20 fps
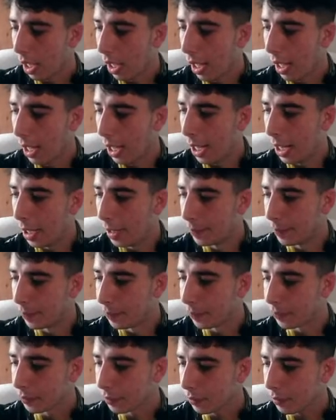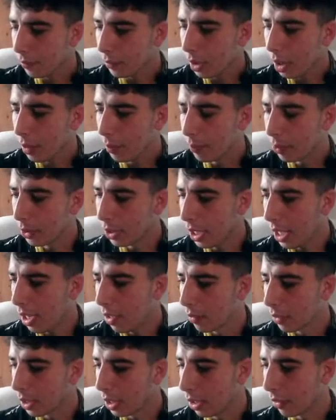But
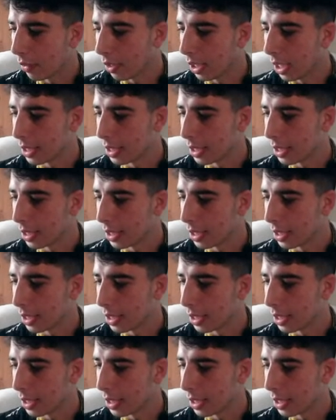now, Kieran,